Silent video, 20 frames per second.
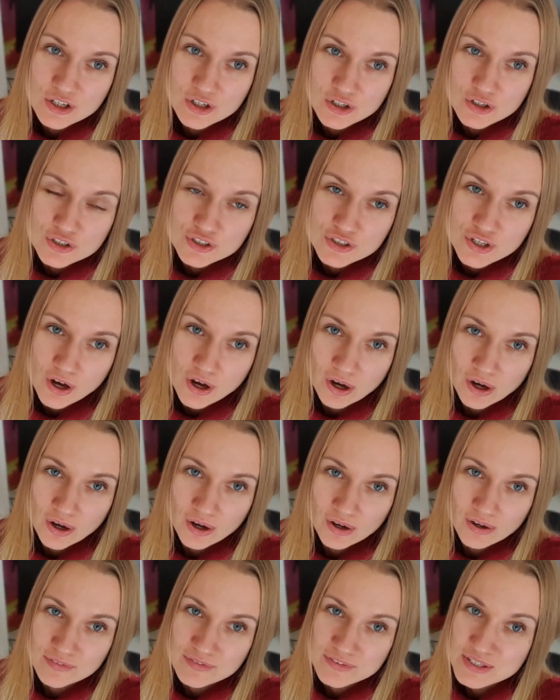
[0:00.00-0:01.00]

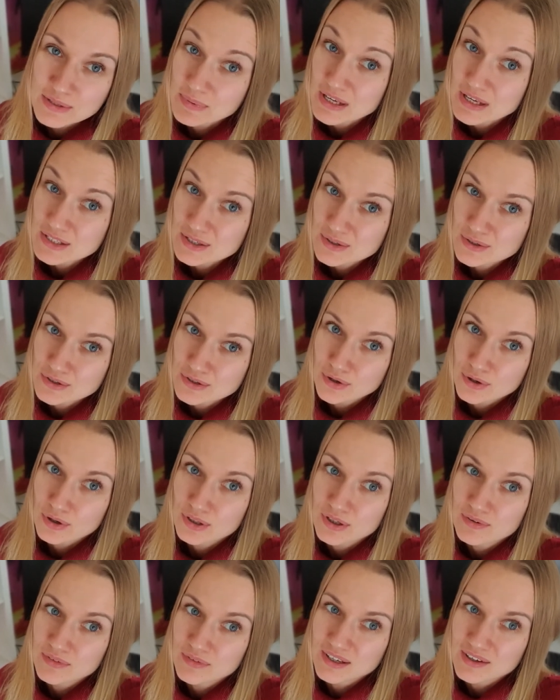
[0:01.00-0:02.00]
So depends who you're
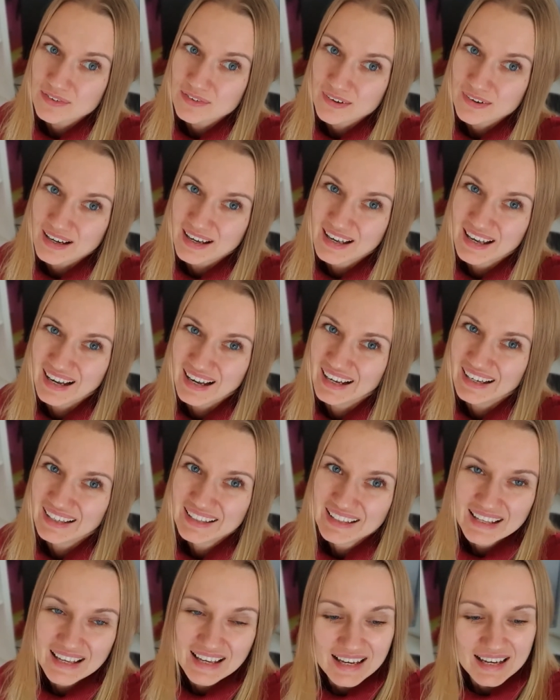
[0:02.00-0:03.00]
talking with,
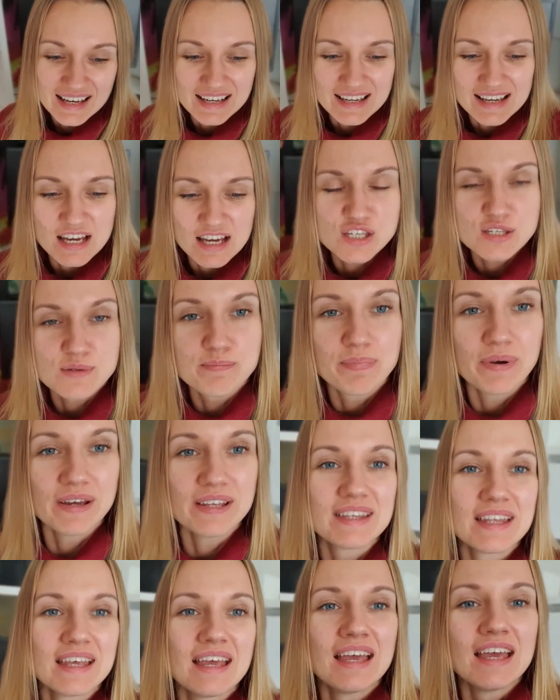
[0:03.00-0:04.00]
I guess.
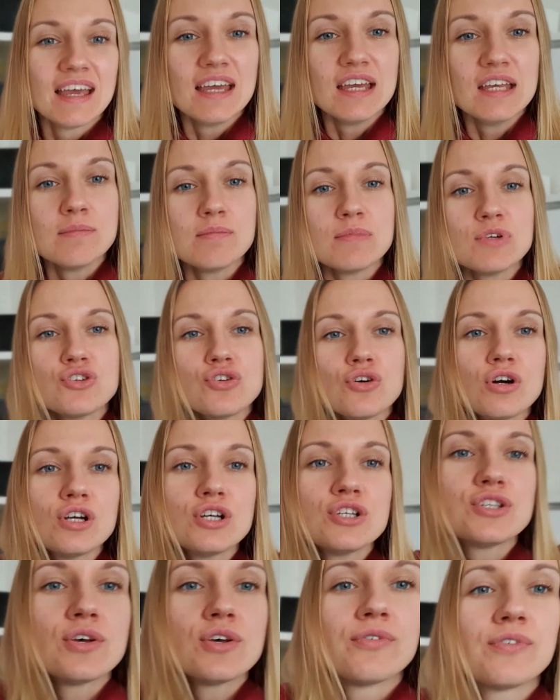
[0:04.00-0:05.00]
But in
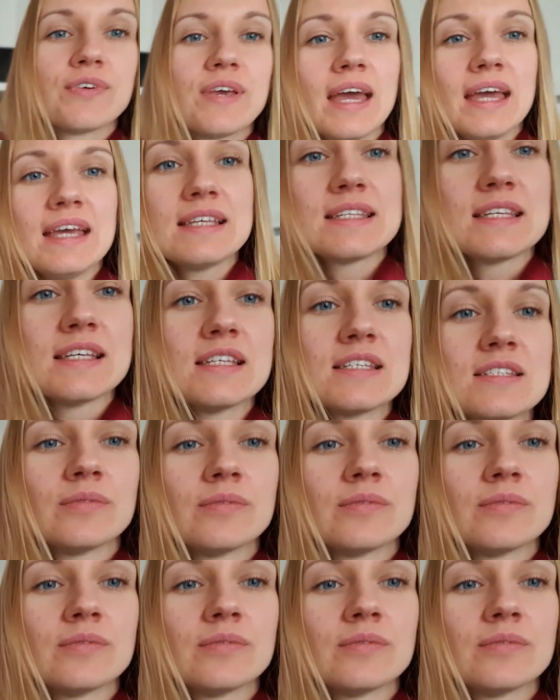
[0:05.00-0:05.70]
majority of cases,